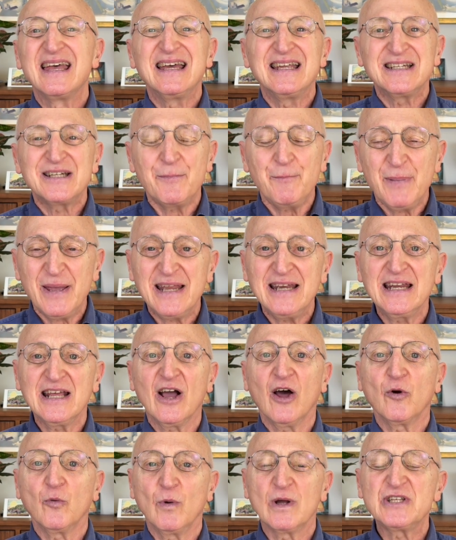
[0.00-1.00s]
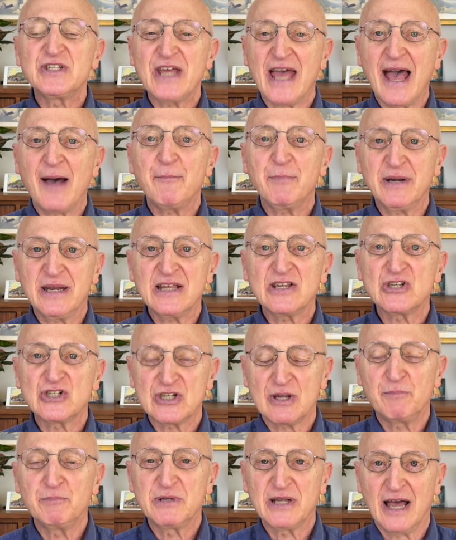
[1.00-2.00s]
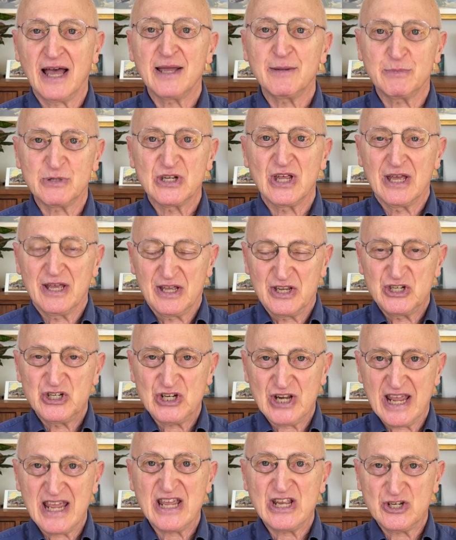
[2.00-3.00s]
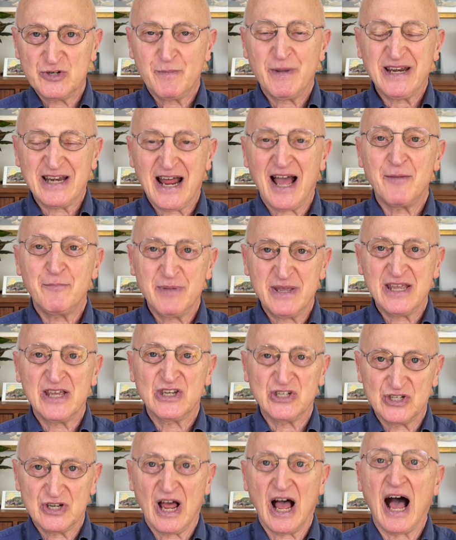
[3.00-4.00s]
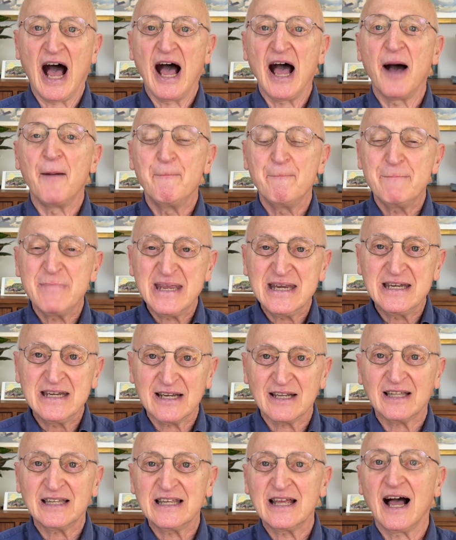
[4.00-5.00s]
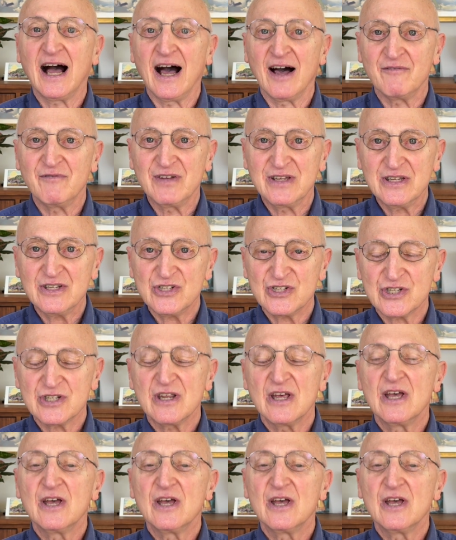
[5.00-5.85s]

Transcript: Depending on what's happening, sometimes change may not be as immediately obvious,